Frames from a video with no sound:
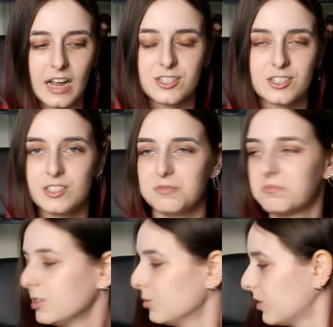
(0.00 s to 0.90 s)
I just
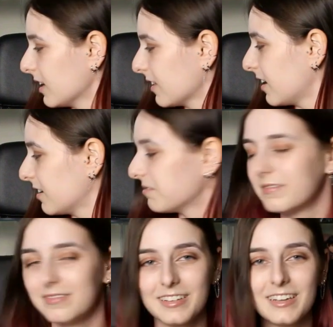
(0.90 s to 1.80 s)
do think that
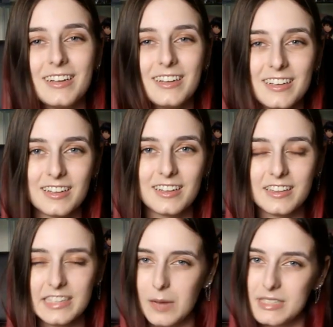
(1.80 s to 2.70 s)
the